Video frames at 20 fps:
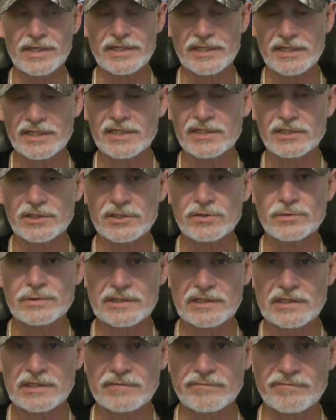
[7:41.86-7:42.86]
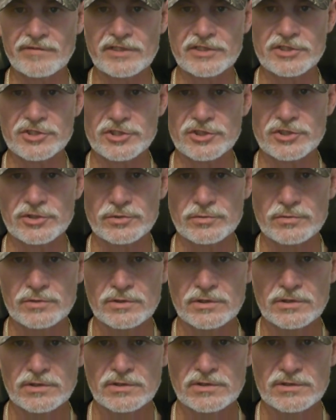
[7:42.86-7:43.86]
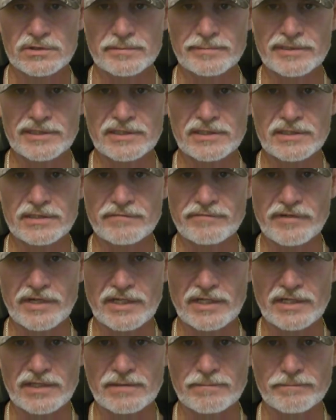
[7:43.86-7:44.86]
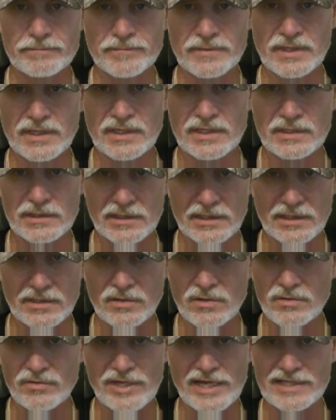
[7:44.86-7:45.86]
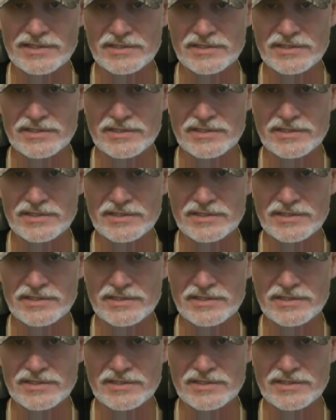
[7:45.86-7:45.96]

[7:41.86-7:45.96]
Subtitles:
they get you and convince you to be the defendant and all that